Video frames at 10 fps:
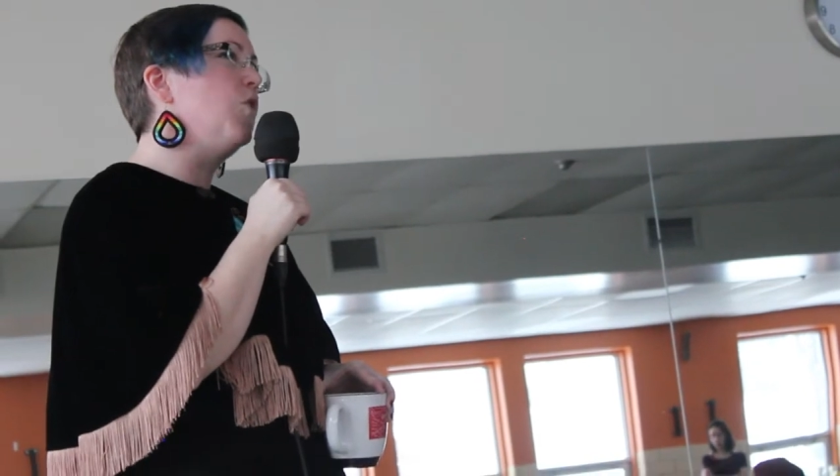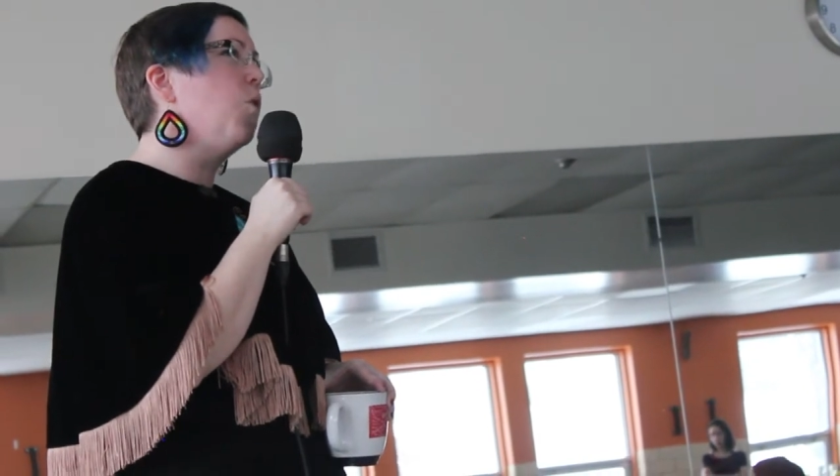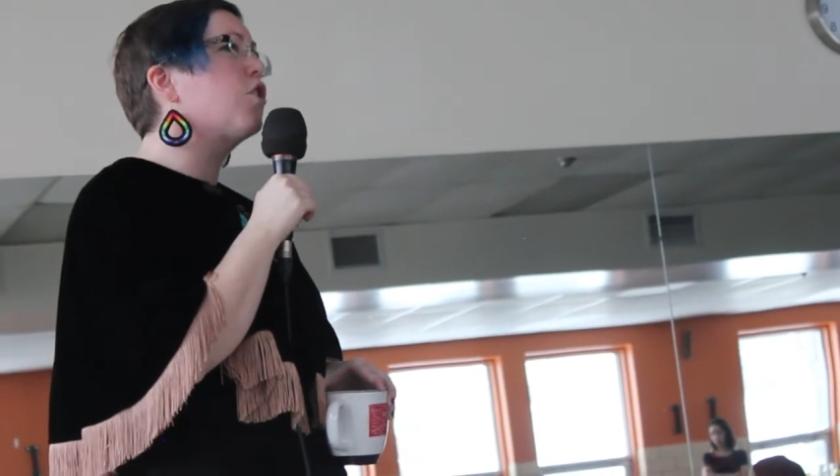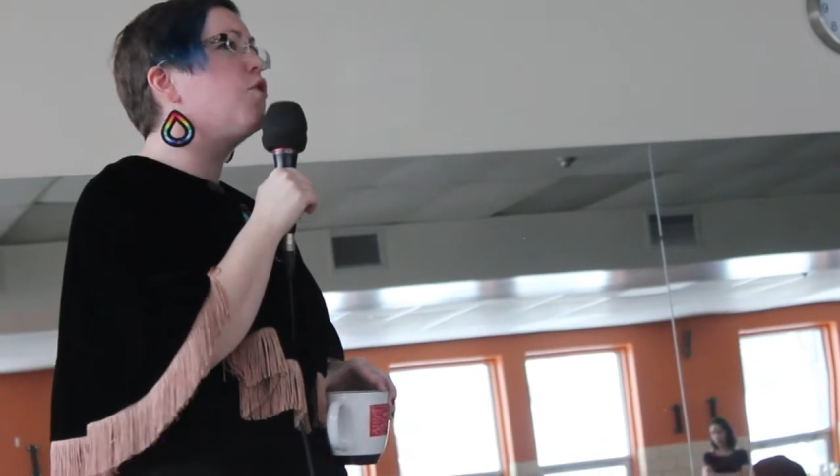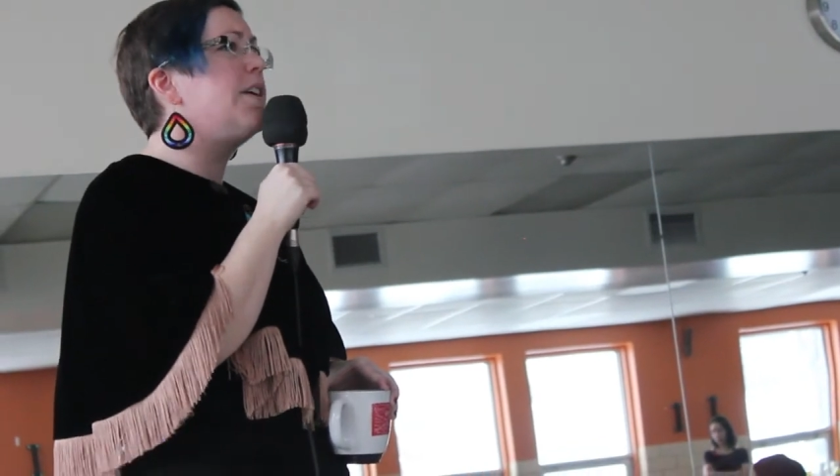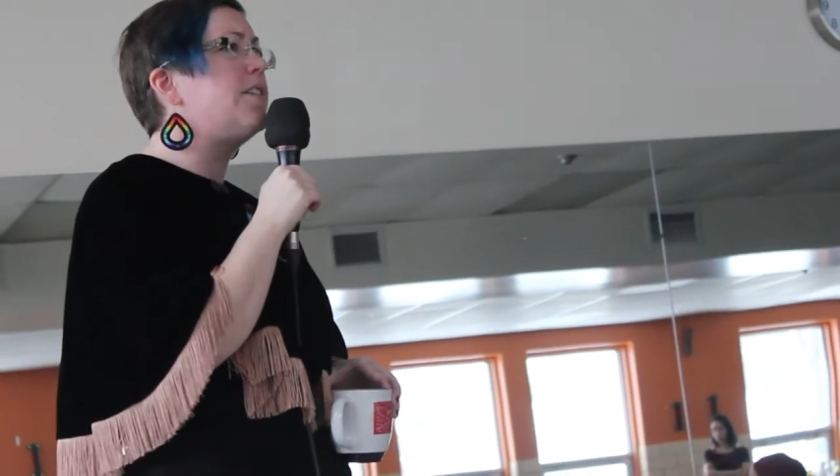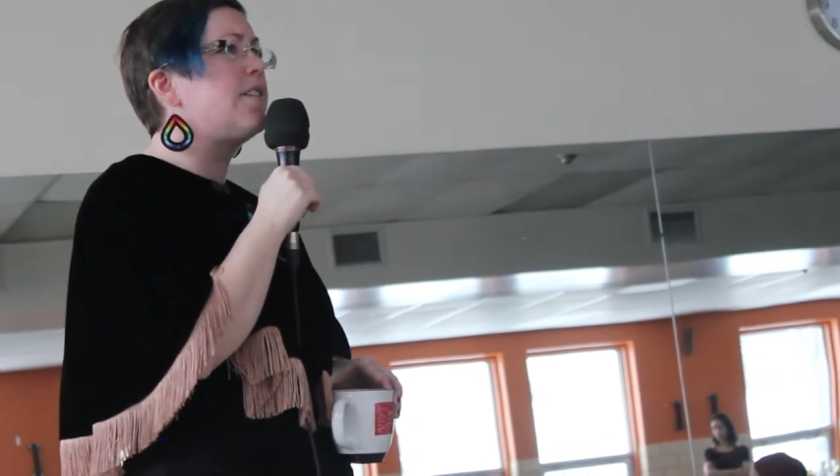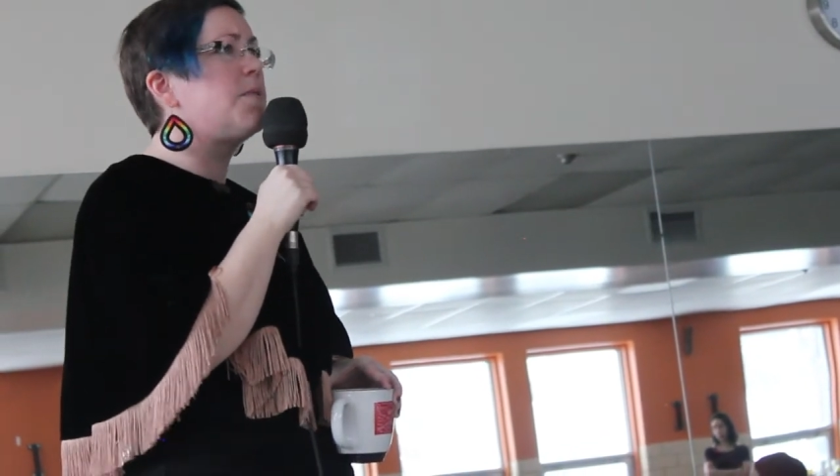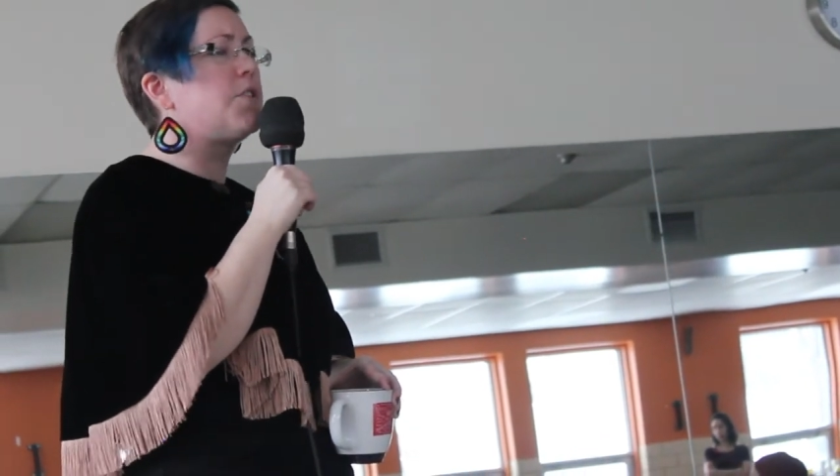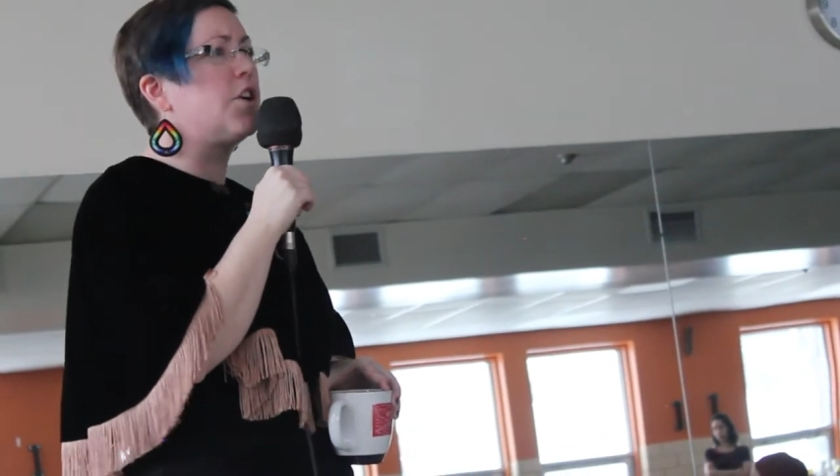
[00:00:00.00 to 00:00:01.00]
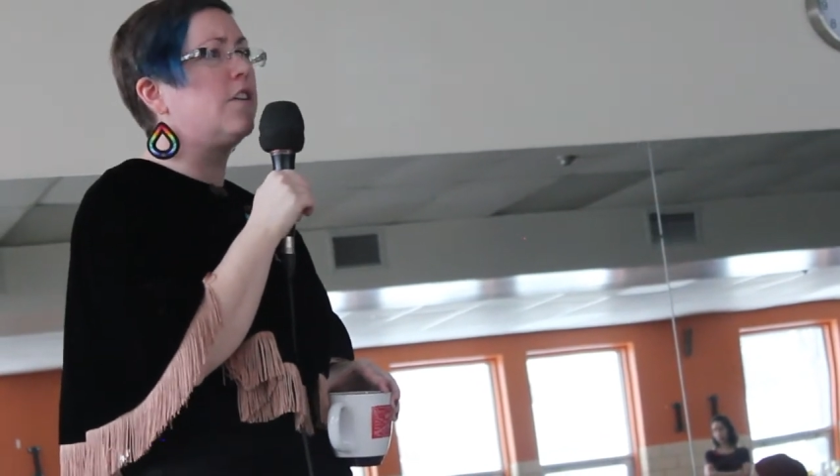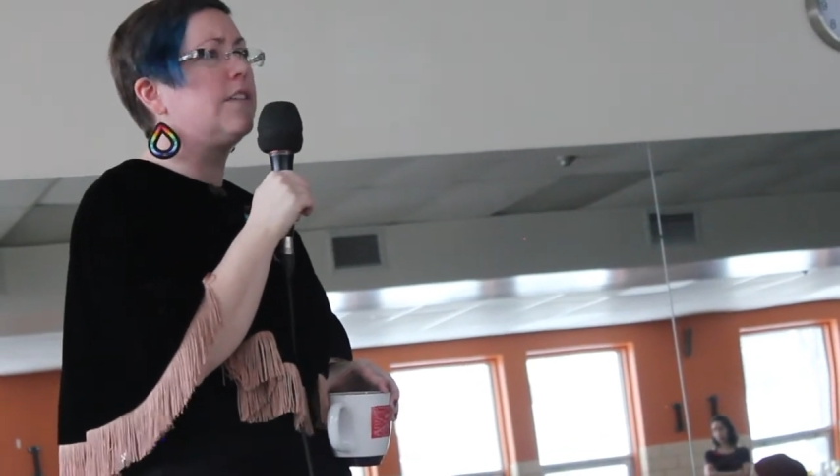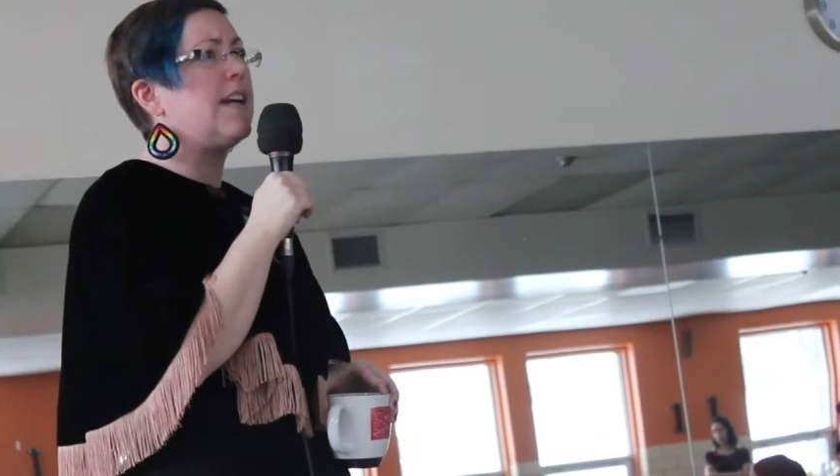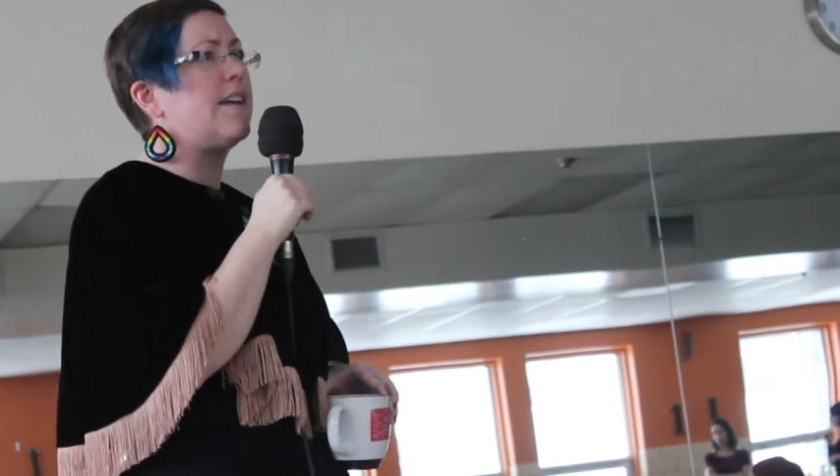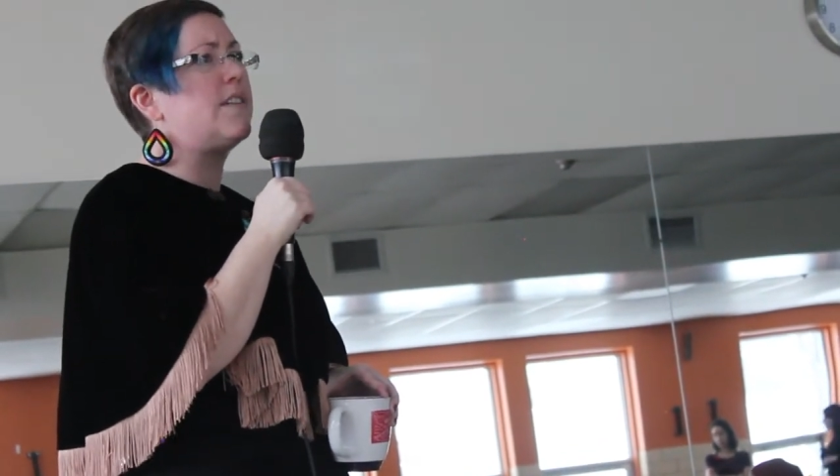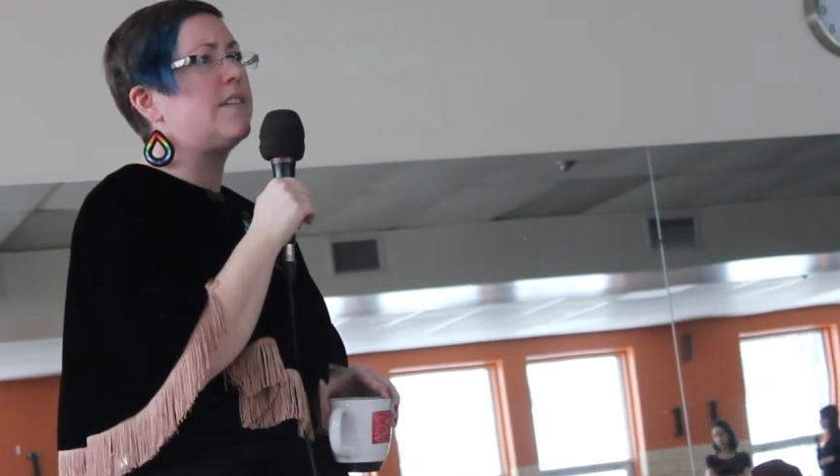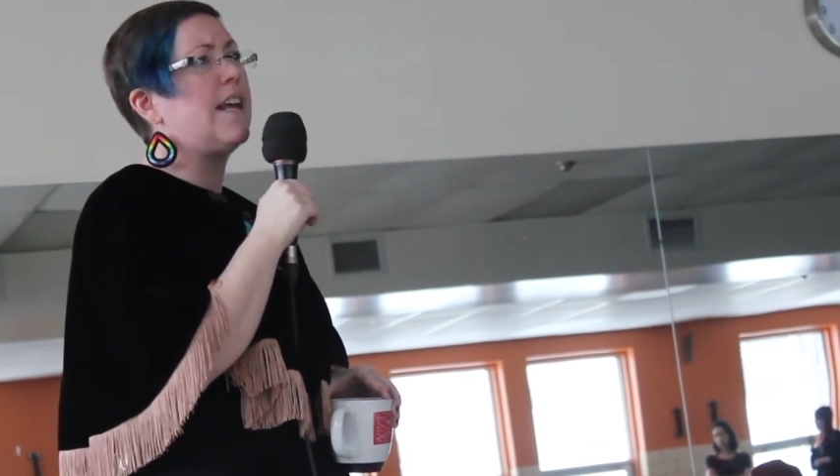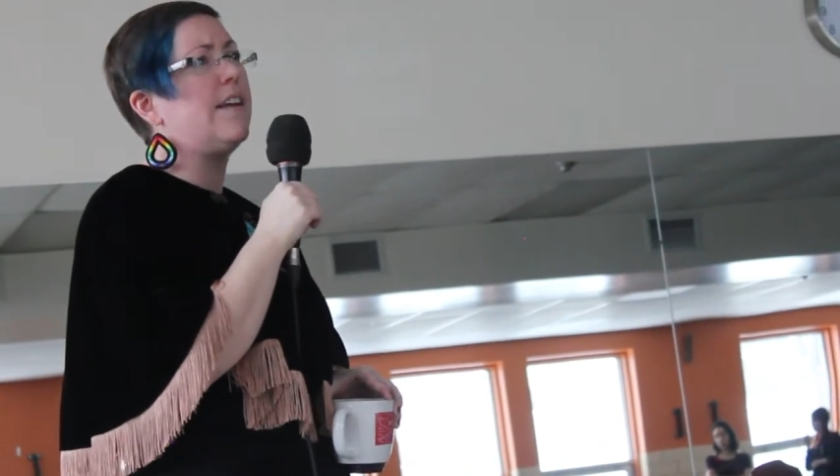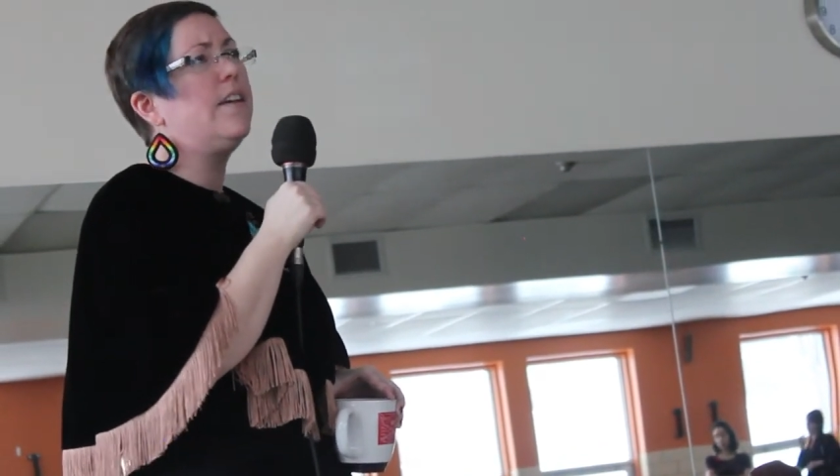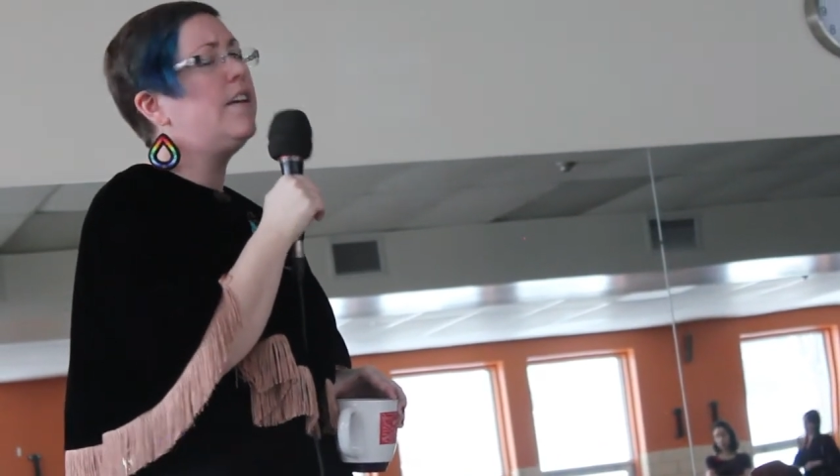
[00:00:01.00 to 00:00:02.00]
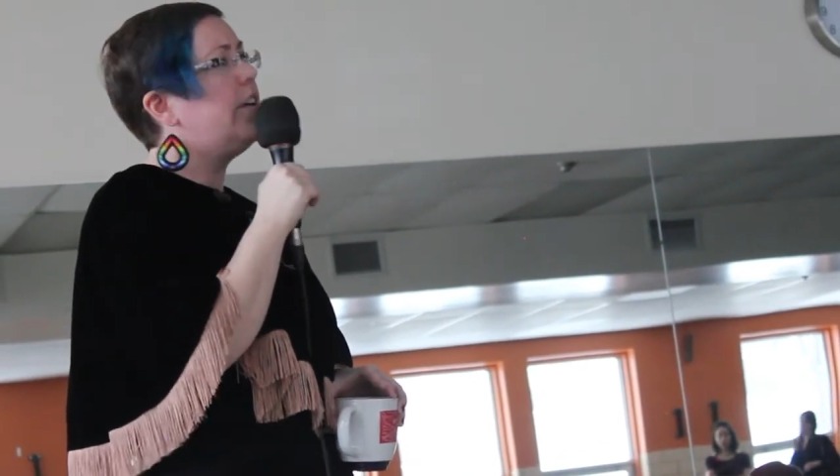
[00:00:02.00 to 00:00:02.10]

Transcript: or criticisms hurled at us is that,